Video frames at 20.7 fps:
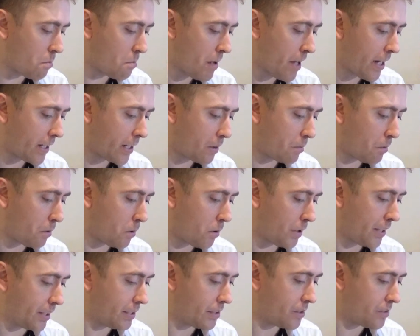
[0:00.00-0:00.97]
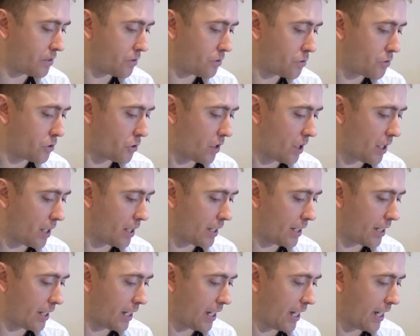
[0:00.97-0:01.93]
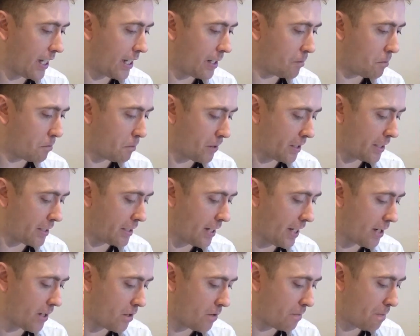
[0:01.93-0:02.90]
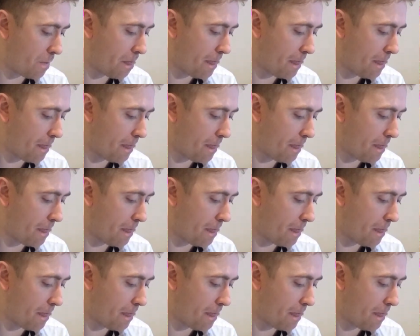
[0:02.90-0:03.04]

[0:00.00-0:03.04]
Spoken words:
many points to try and bring down.